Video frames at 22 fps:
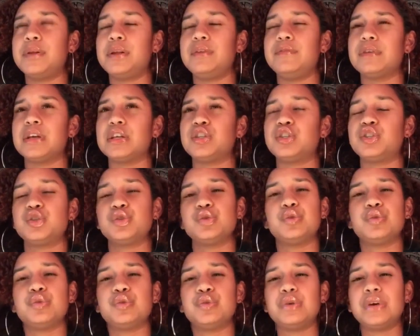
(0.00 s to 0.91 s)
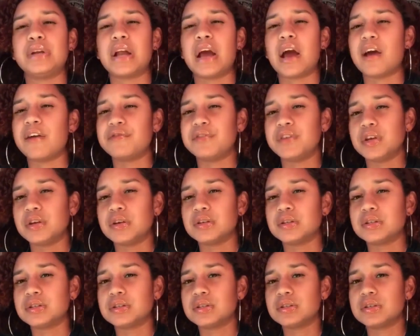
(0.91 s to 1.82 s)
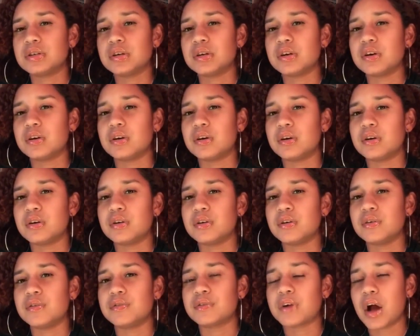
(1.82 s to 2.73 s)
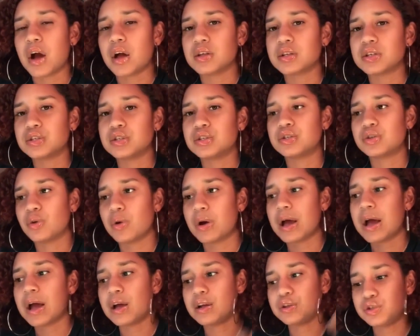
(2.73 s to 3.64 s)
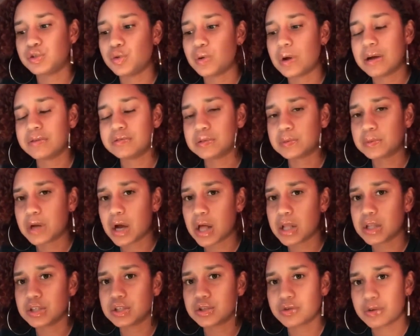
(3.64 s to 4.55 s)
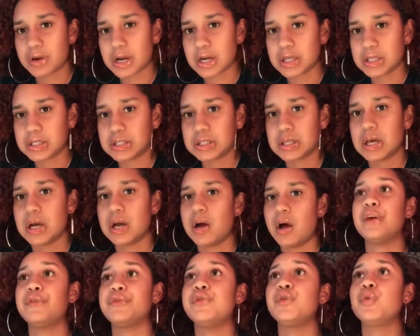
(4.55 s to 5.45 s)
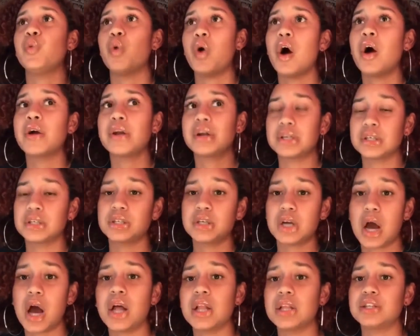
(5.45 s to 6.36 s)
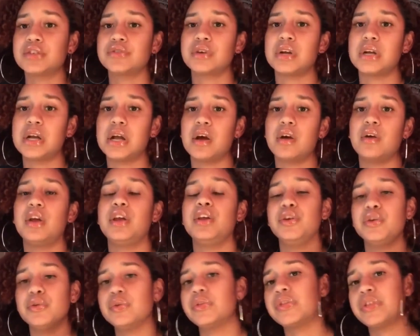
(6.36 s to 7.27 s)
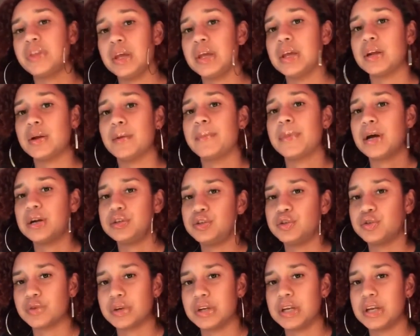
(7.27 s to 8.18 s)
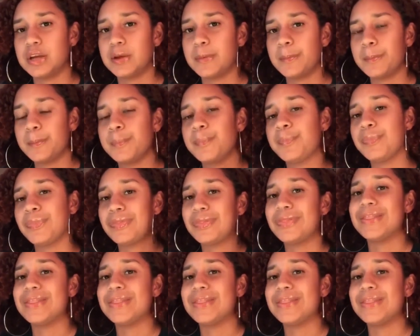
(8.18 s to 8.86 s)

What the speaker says: believe like 2.5 years of college. So I do have some college credits. If you are in college right now and you're thinking about joining,